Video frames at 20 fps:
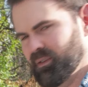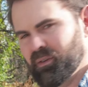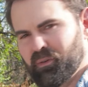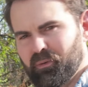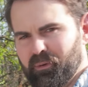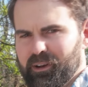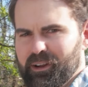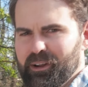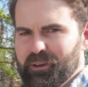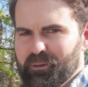
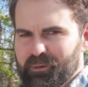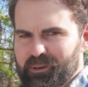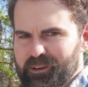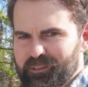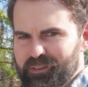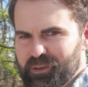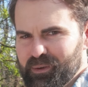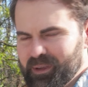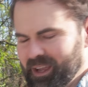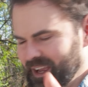one
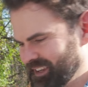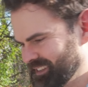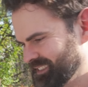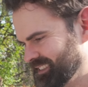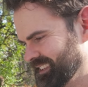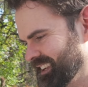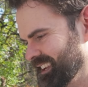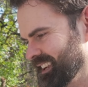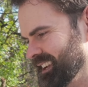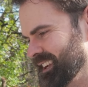of you
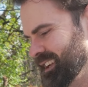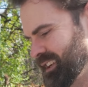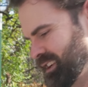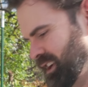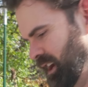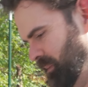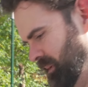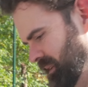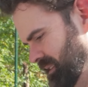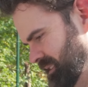guys
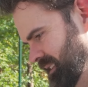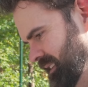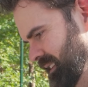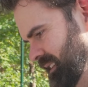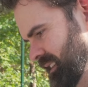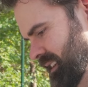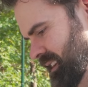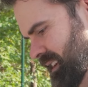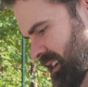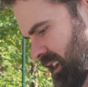commented
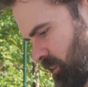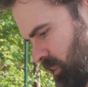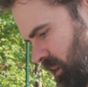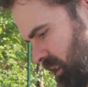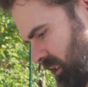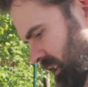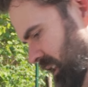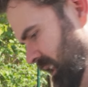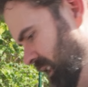about